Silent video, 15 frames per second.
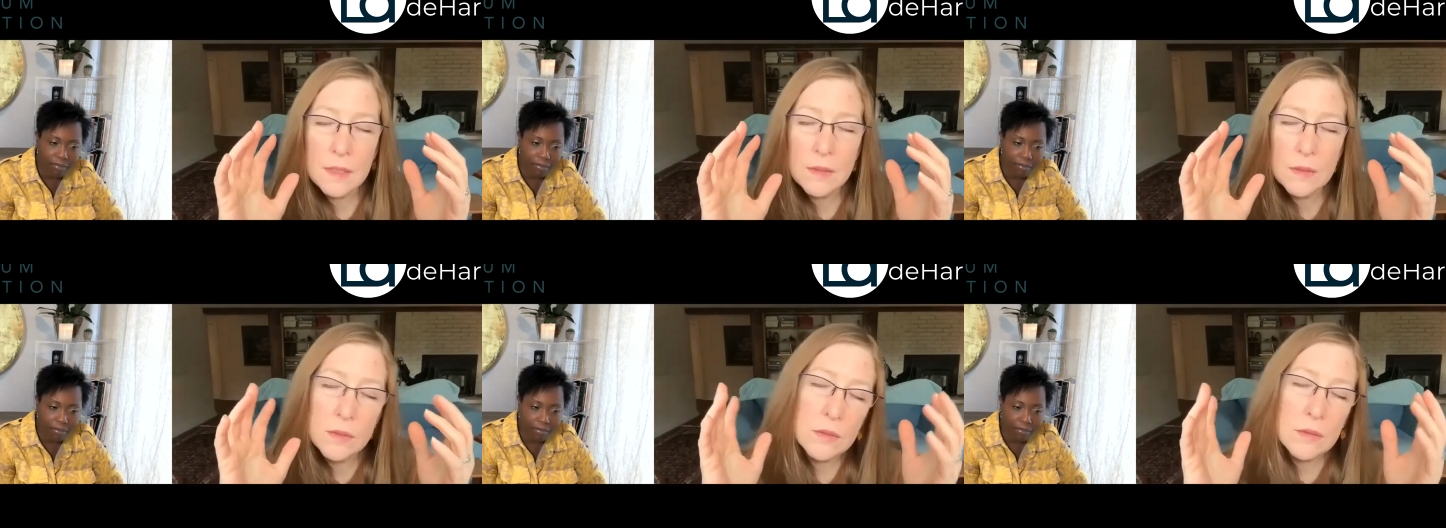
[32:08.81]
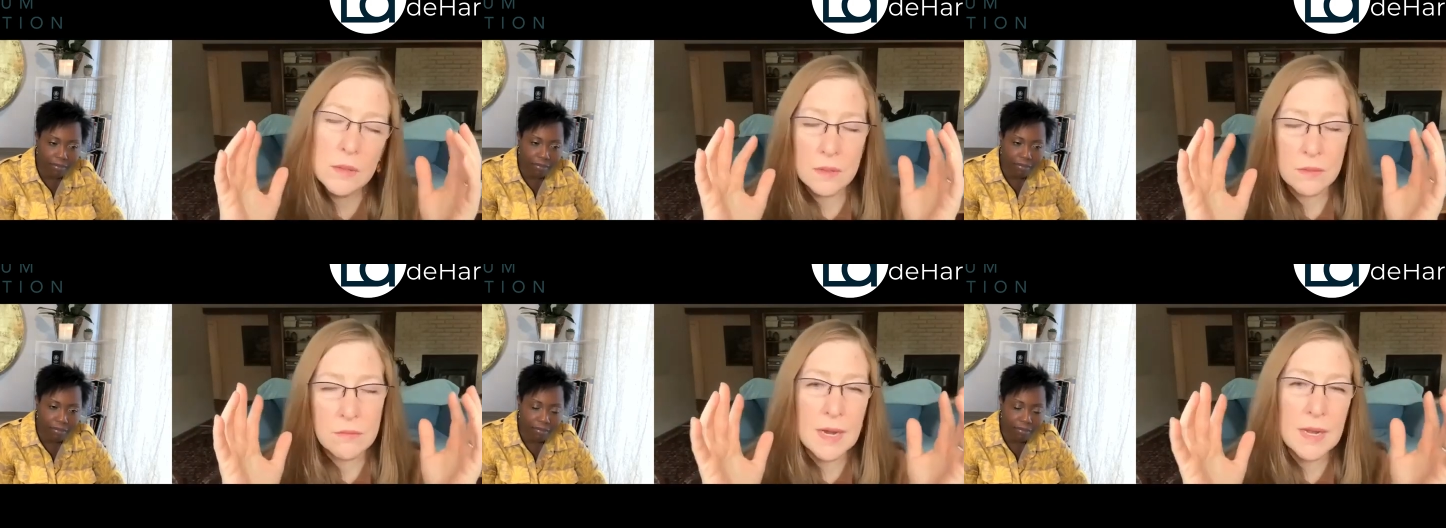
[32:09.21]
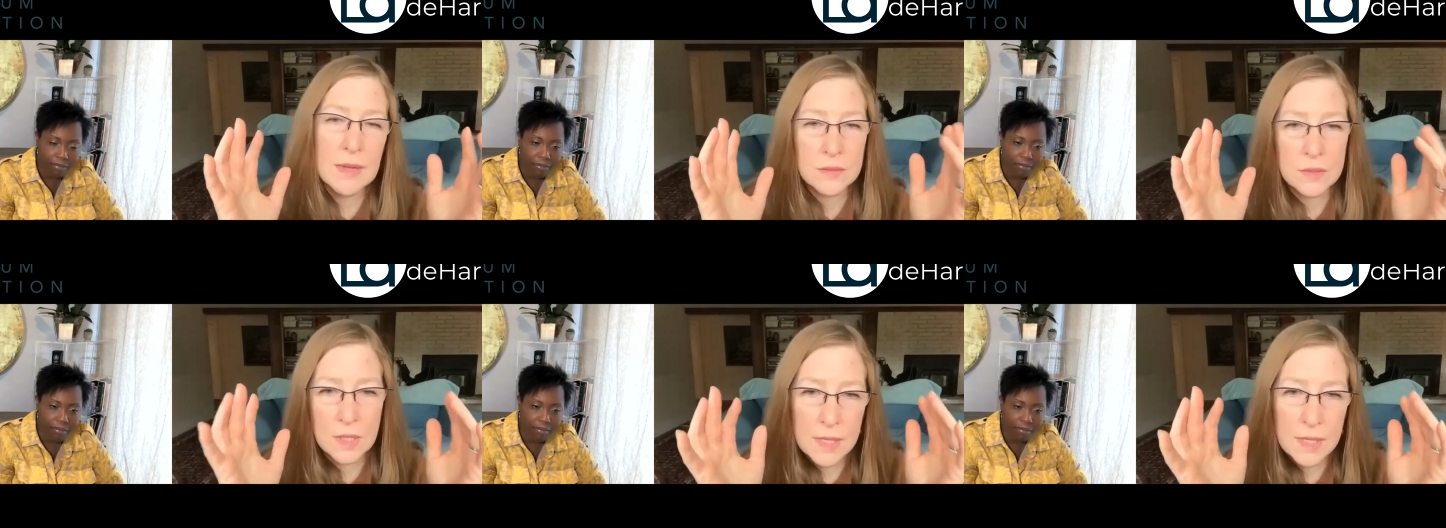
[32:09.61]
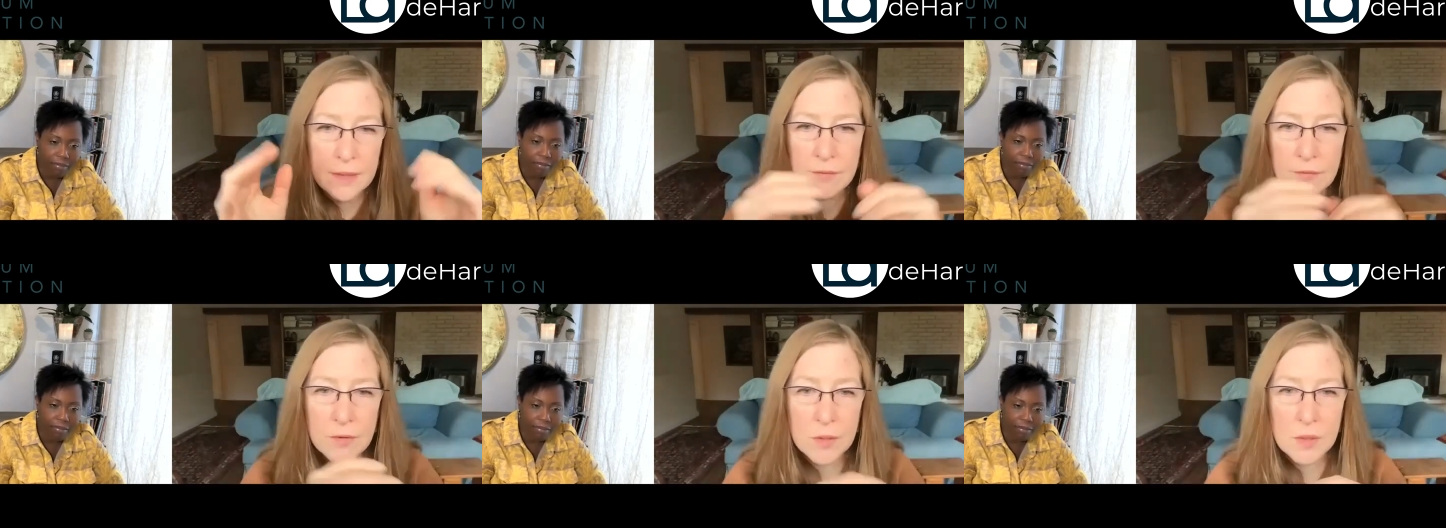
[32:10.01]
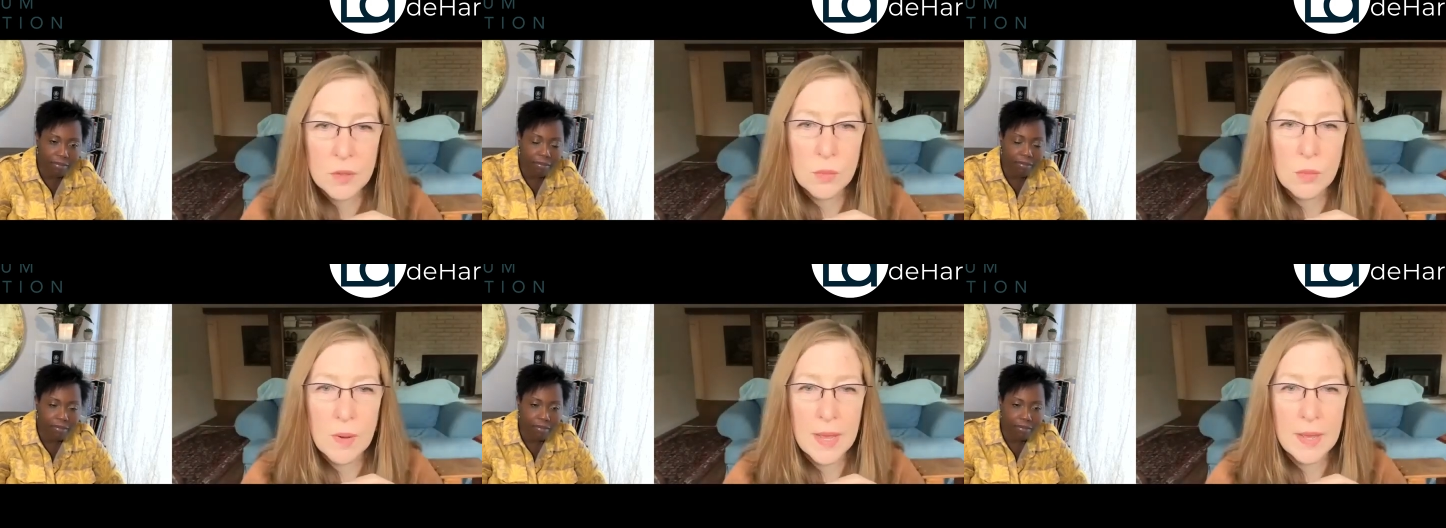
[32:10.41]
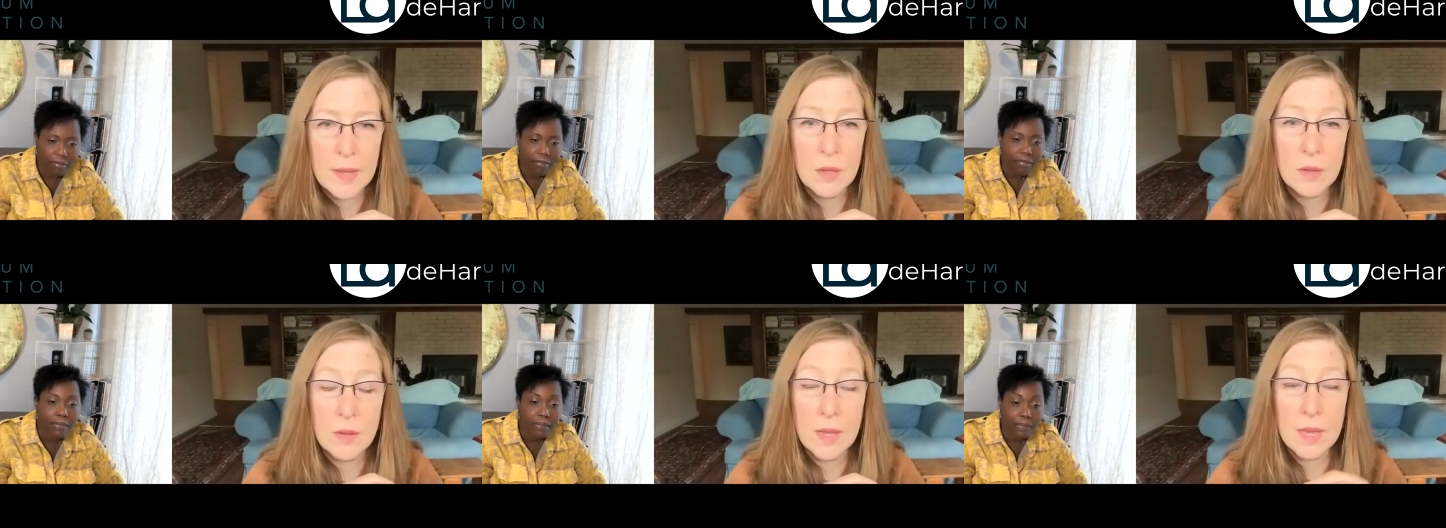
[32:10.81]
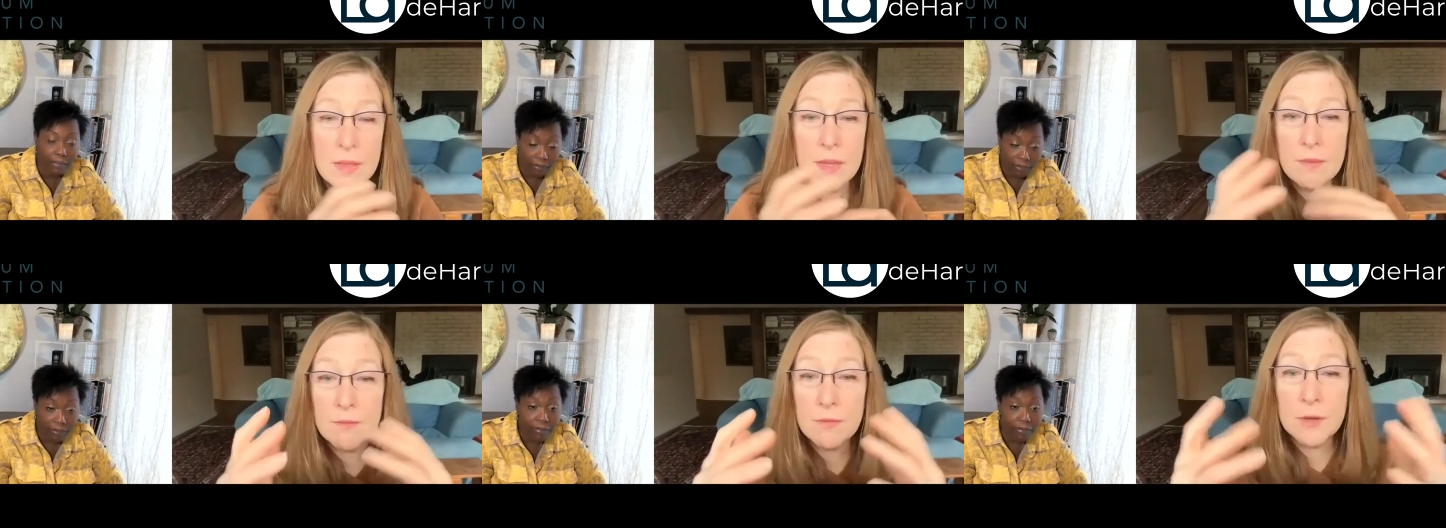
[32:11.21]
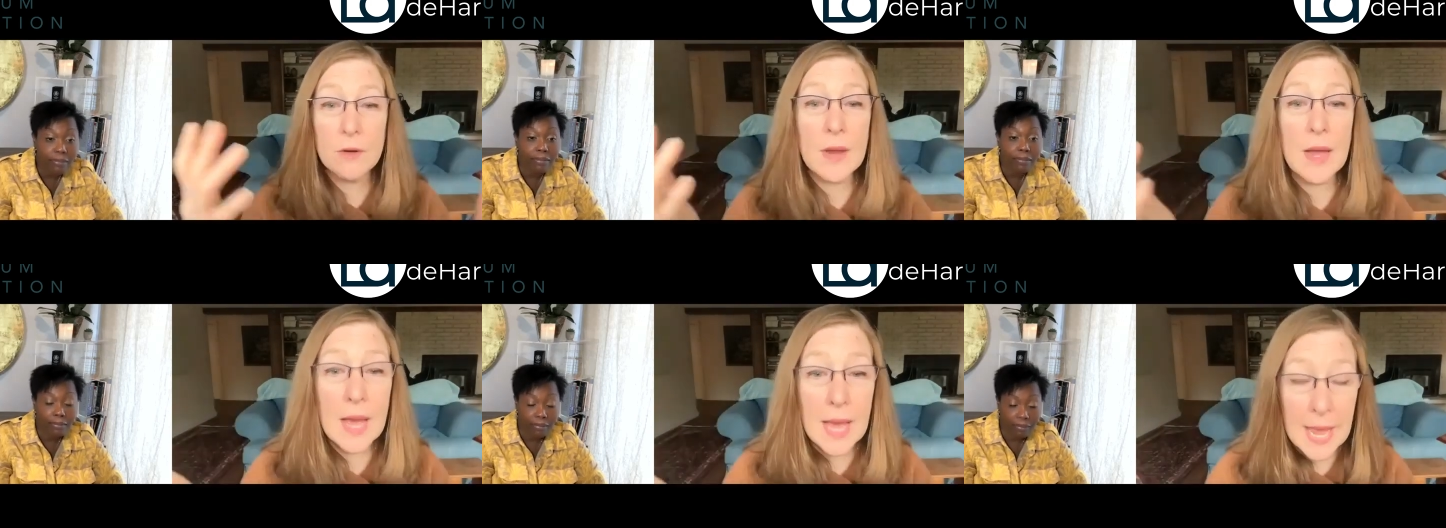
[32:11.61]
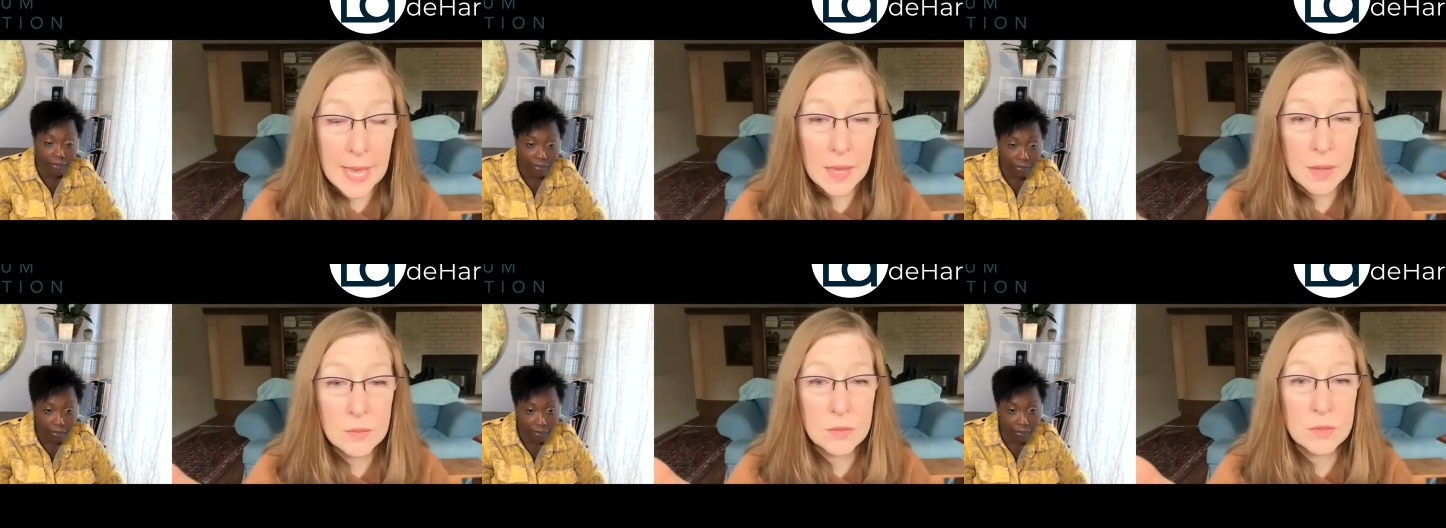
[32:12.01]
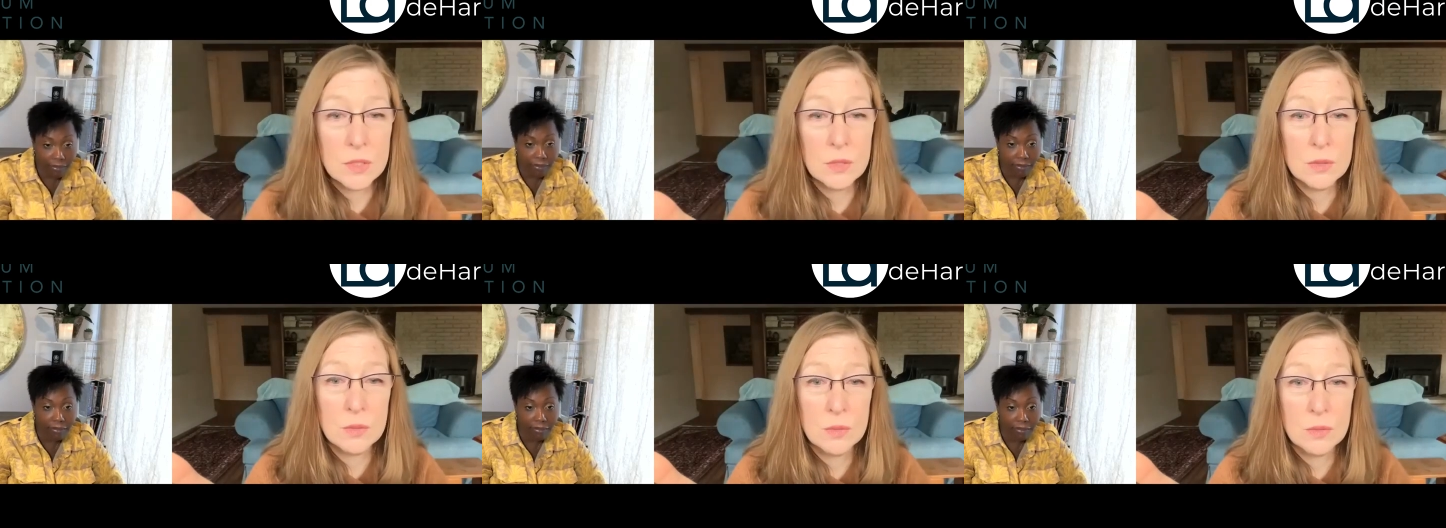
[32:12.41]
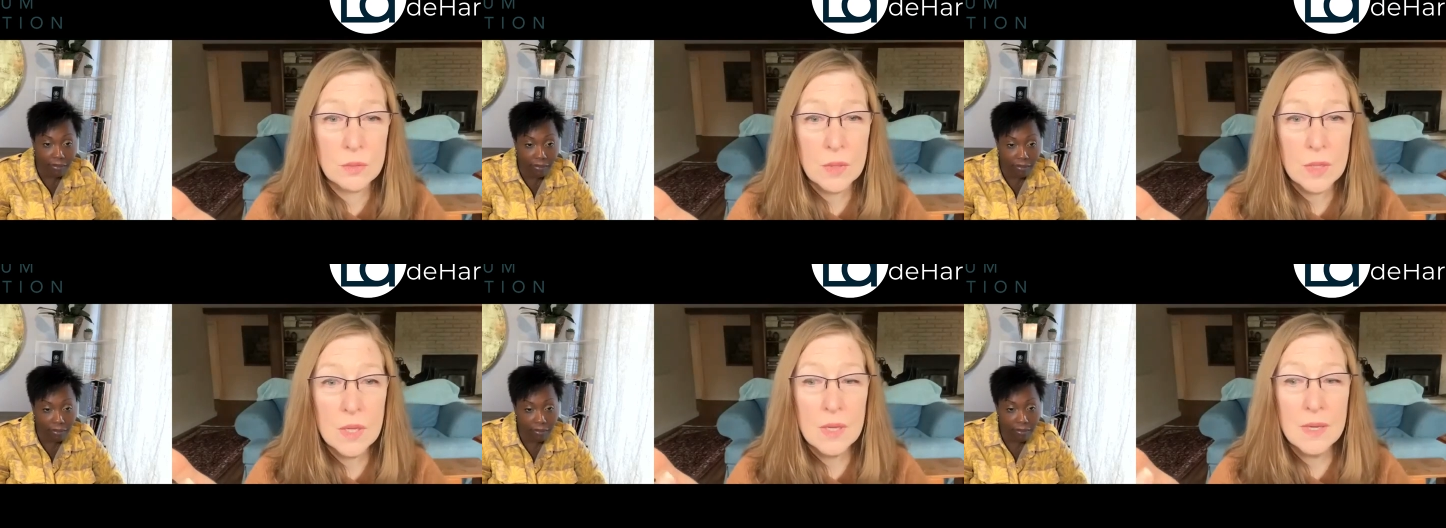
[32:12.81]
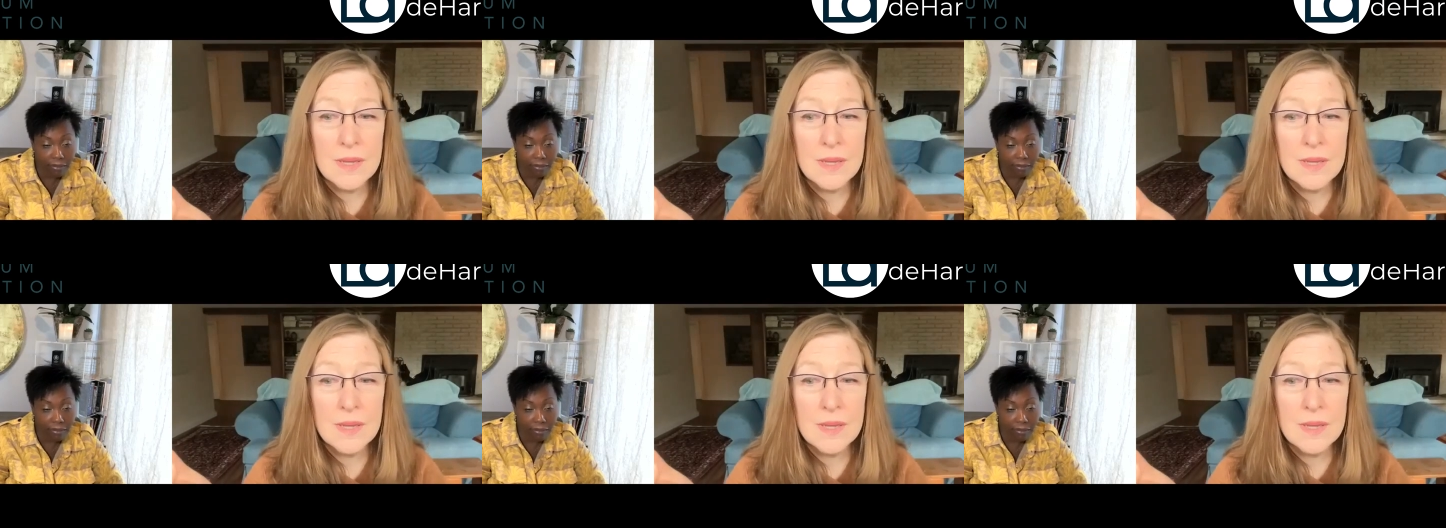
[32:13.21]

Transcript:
Speaker 1: noodle around on it for a little while and then figure out how to